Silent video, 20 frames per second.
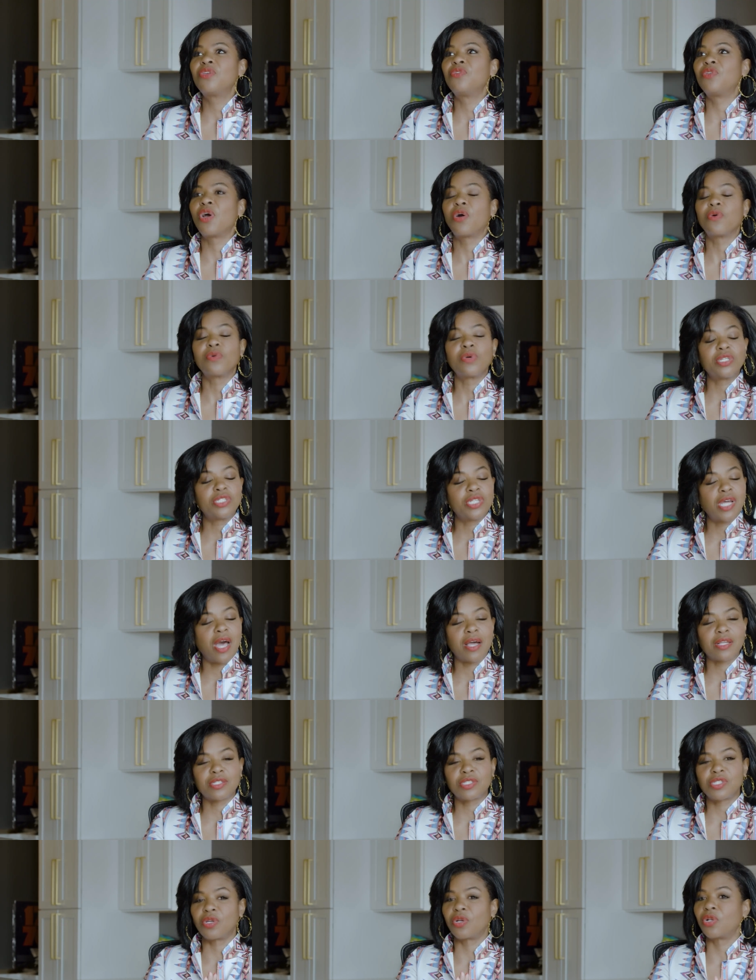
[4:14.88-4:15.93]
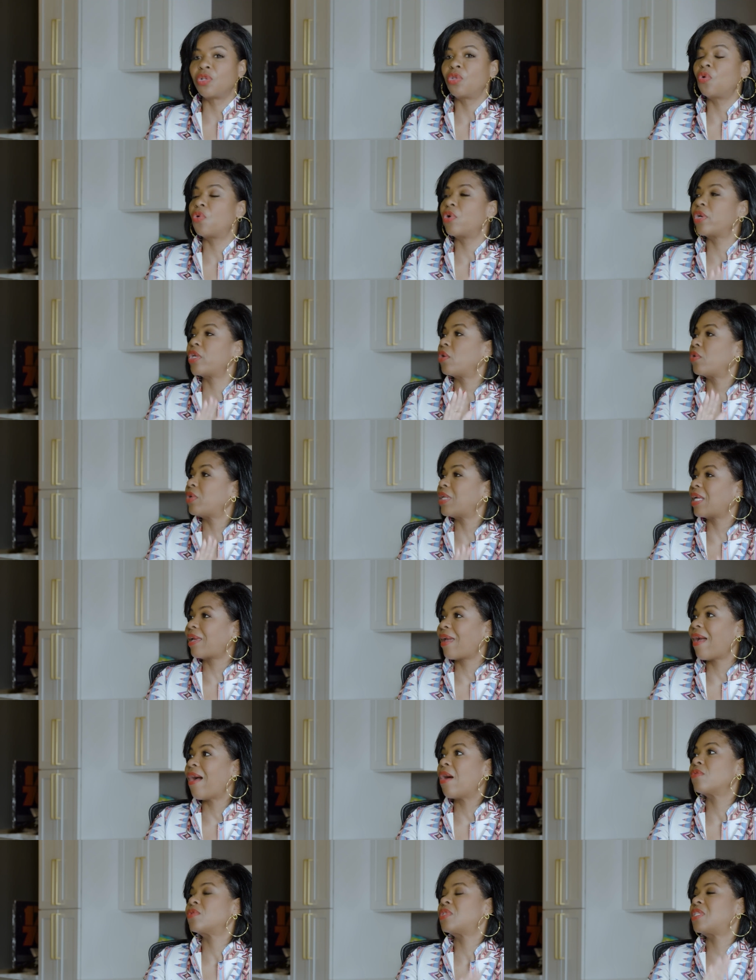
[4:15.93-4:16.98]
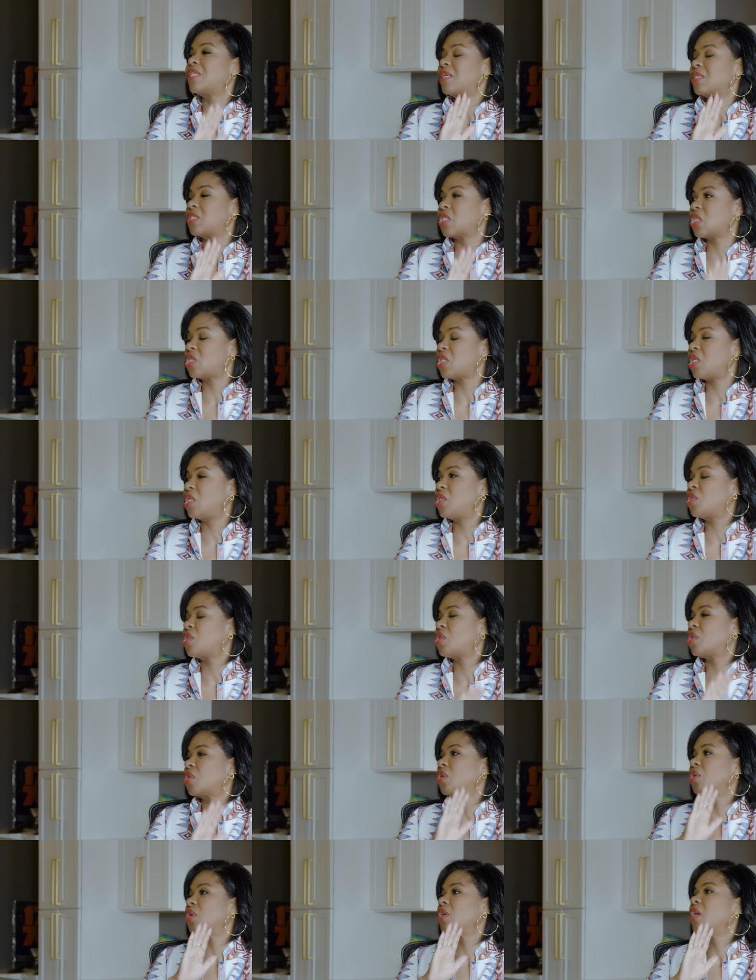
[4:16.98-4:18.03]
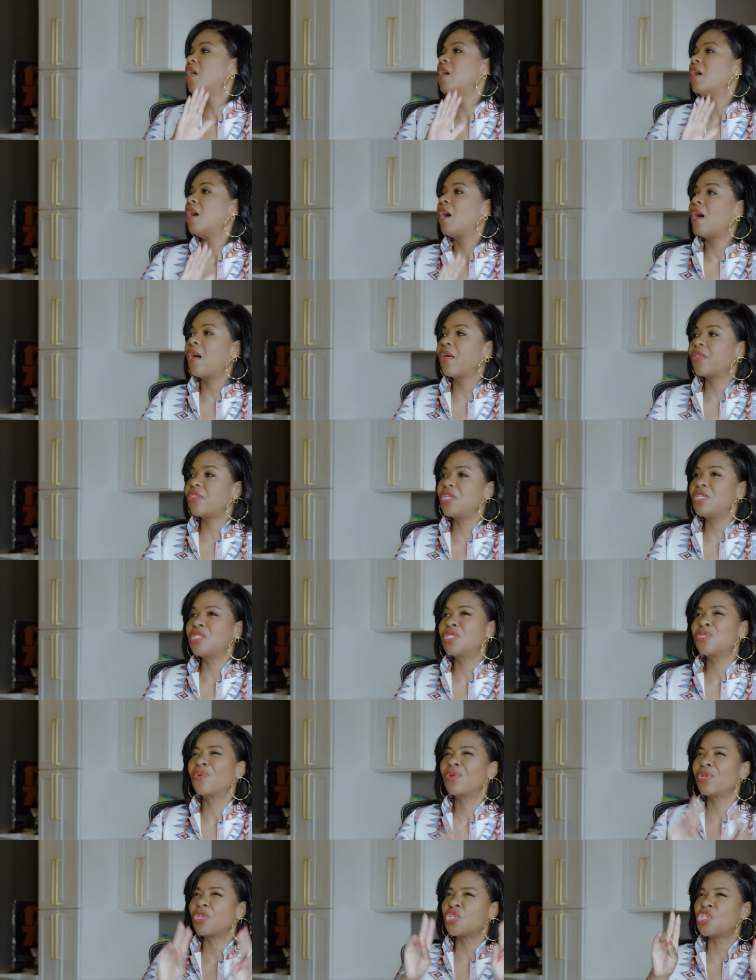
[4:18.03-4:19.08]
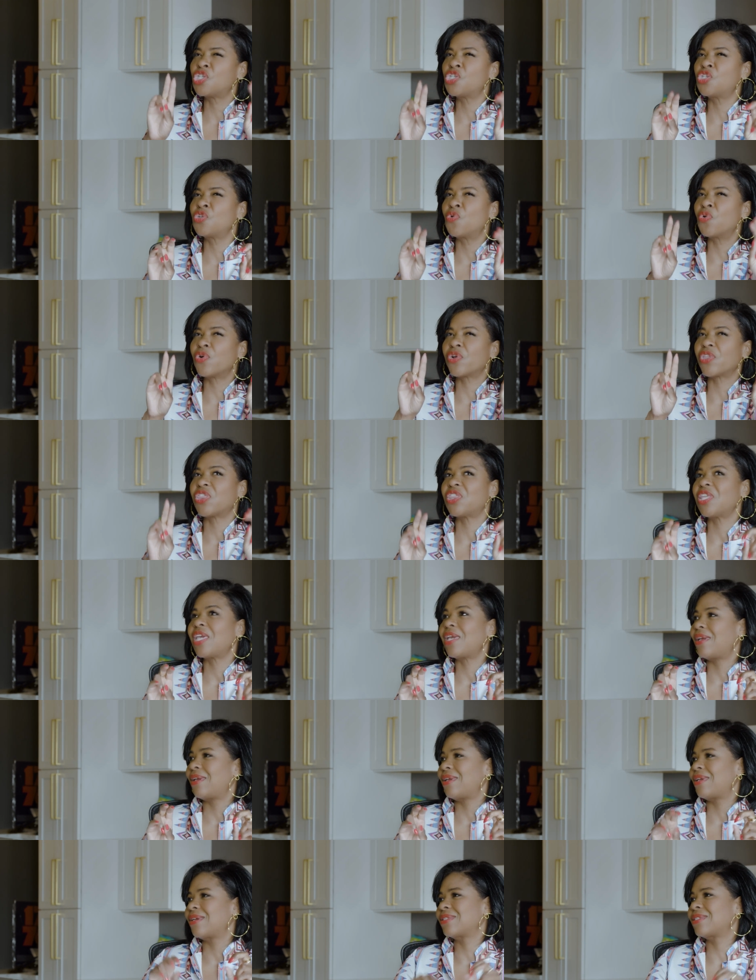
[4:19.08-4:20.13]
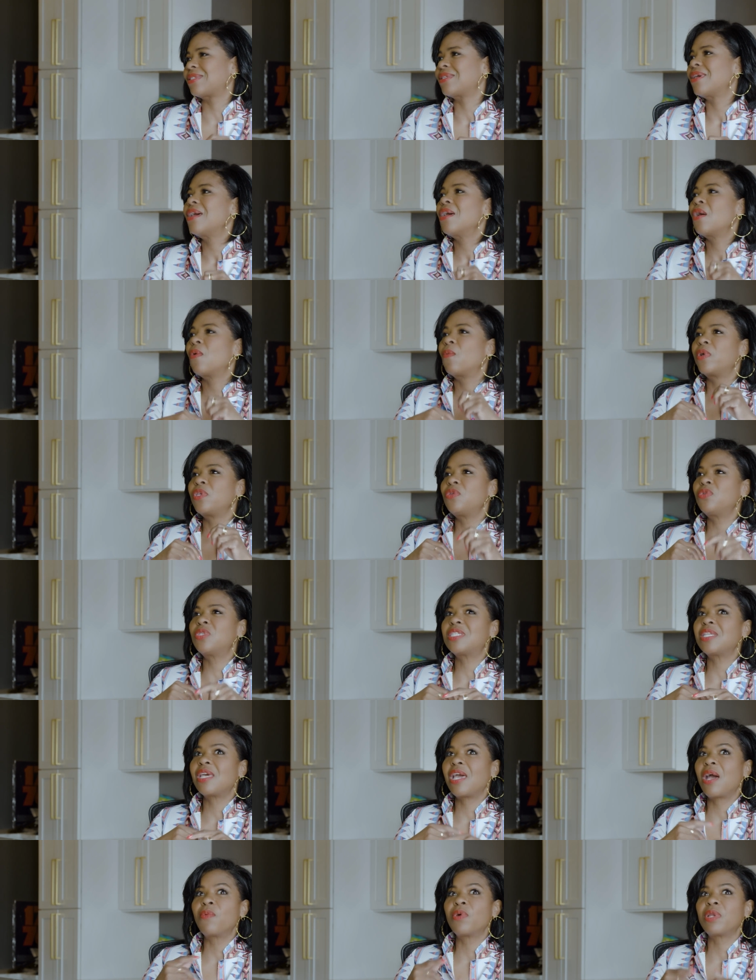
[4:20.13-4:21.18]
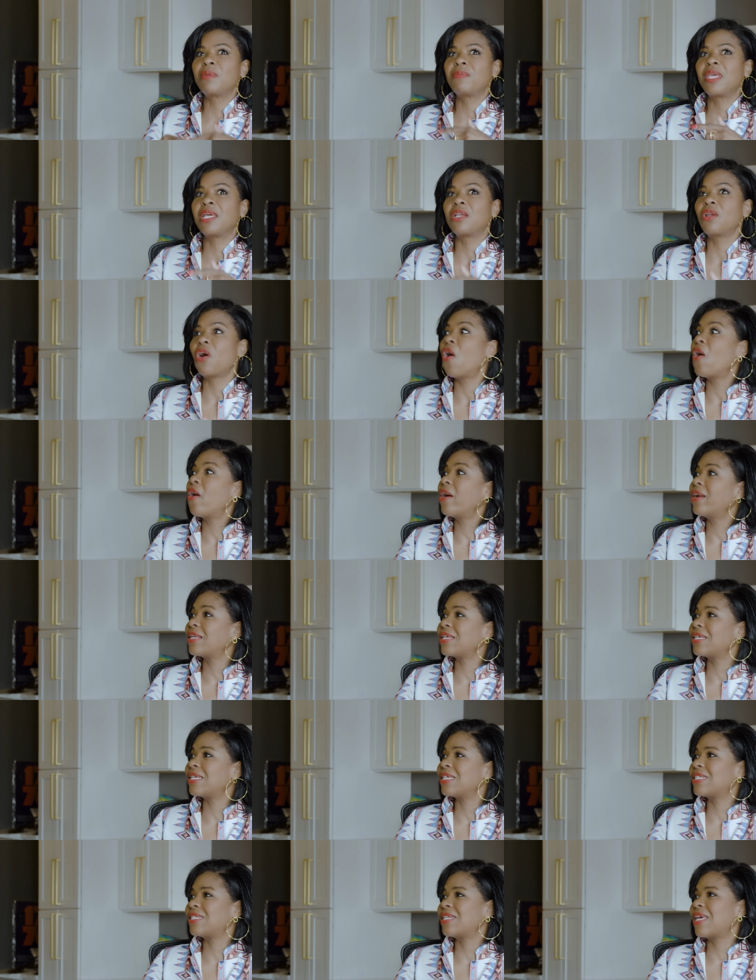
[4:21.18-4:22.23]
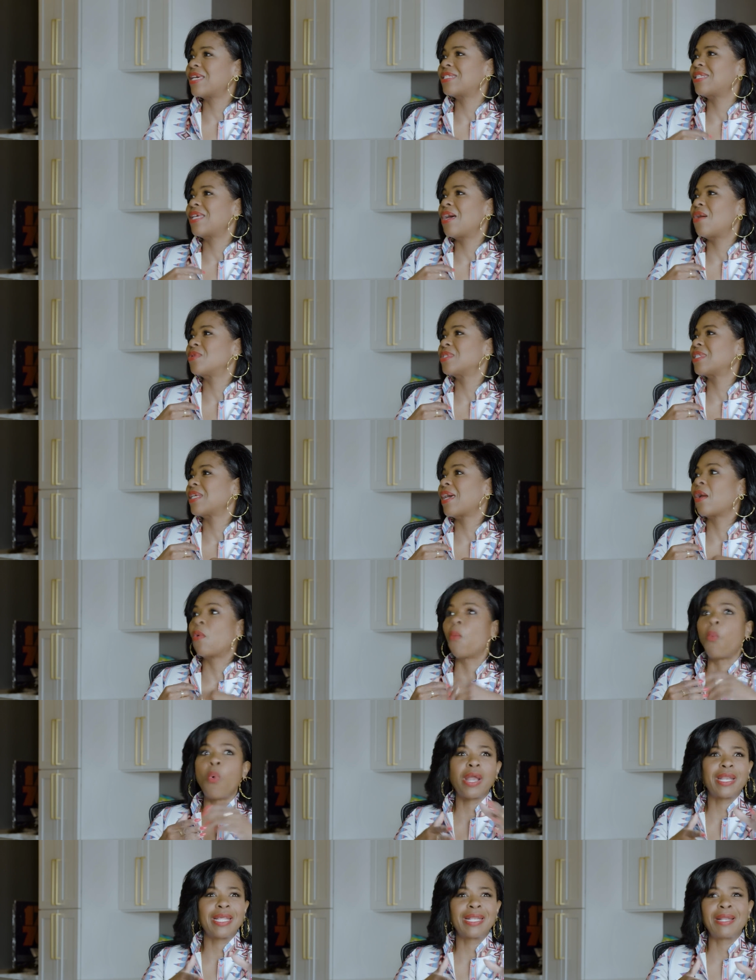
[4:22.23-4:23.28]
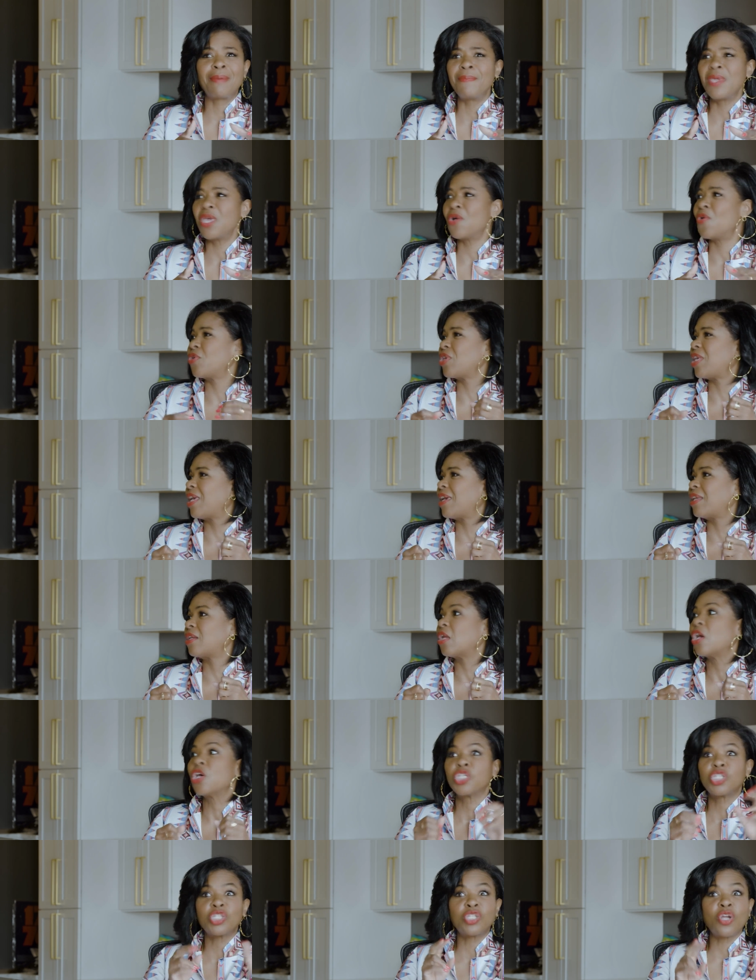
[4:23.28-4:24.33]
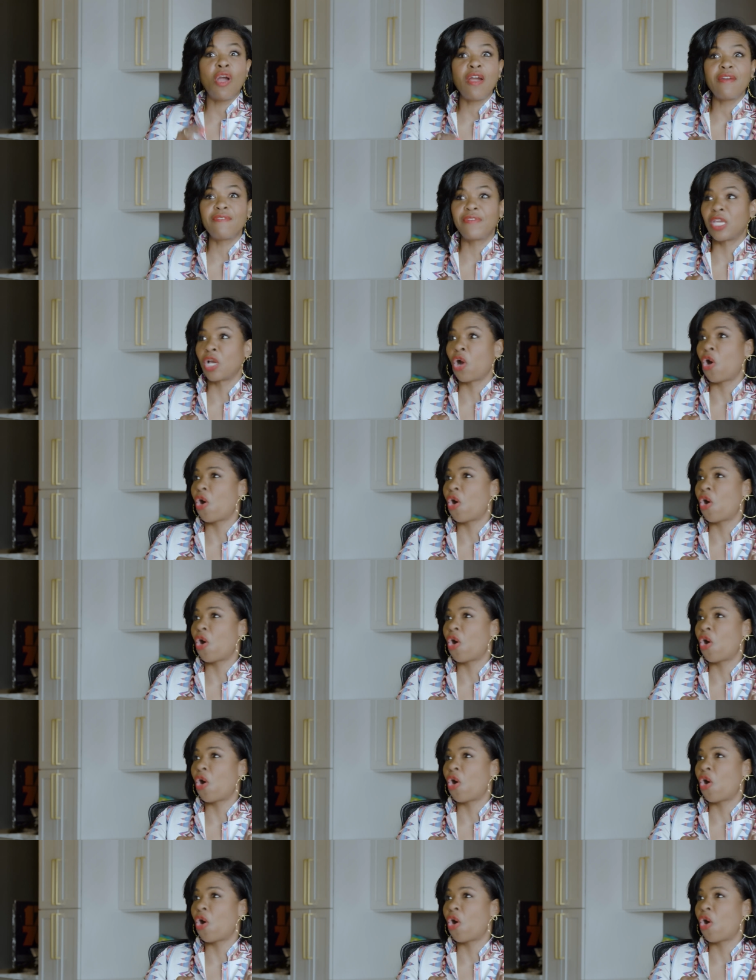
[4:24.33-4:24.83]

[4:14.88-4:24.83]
a doctor, a lawyer, an accountant, a teacher, these sort of sure things. When you say I want to be an artist, that sounds like 1 in a million, starving